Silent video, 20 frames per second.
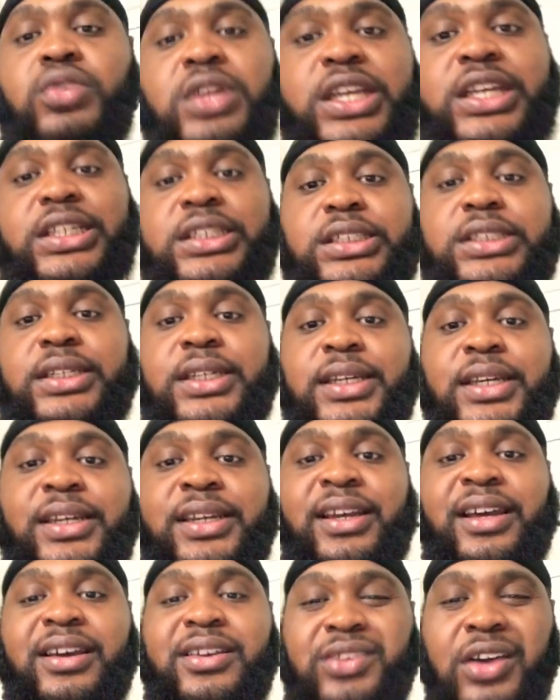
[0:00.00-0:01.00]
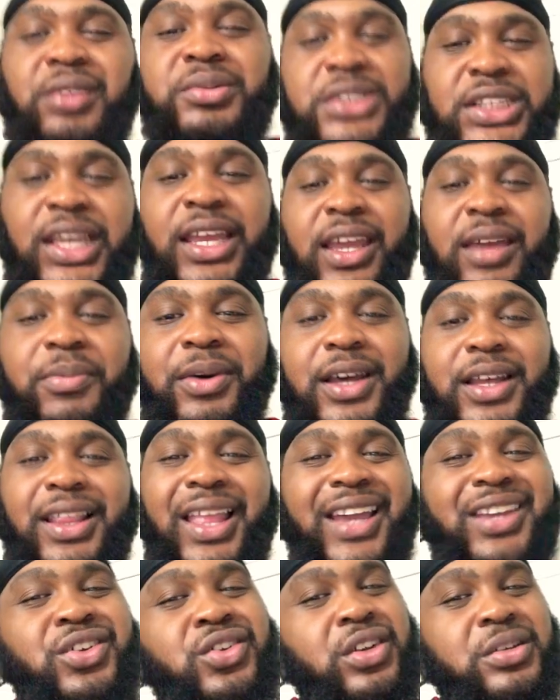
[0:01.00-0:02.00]
this. You know what I'm saying? But like
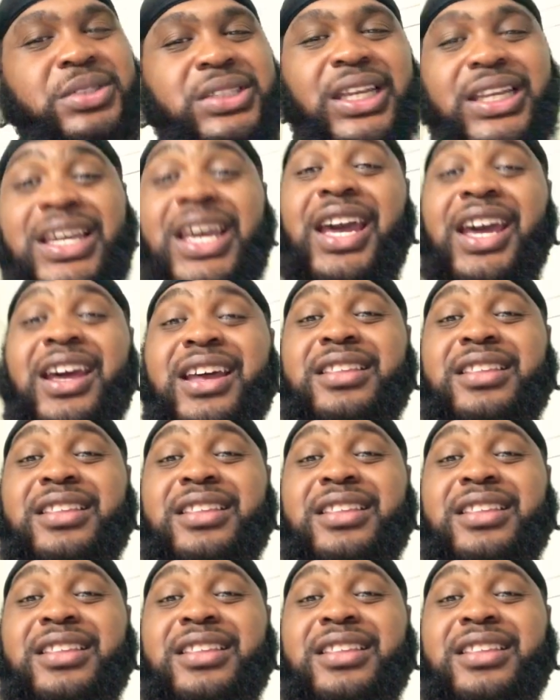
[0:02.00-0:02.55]
you know what I'm saying?